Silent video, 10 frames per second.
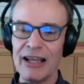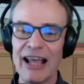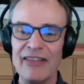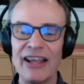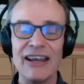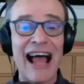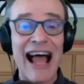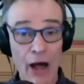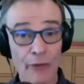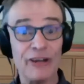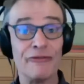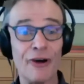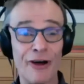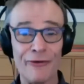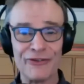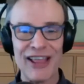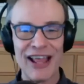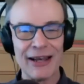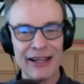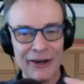and then how it evolves,
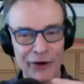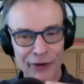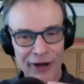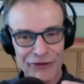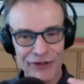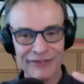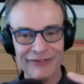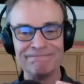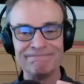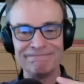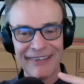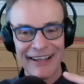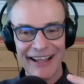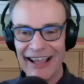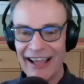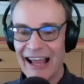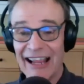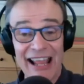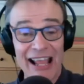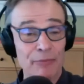that integration. And I
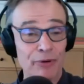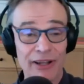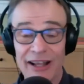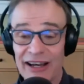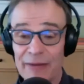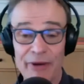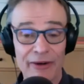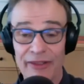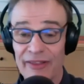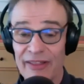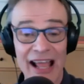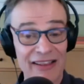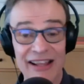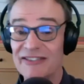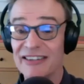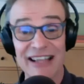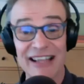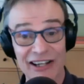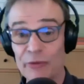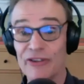can't put it any better than that. And that's
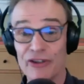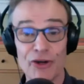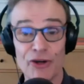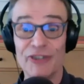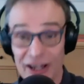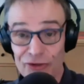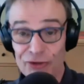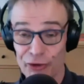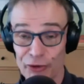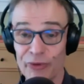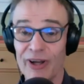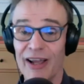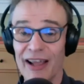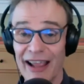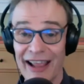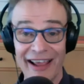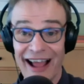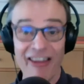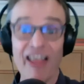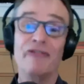exactly what the show does do. And
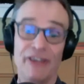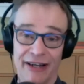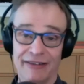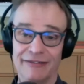I loved it.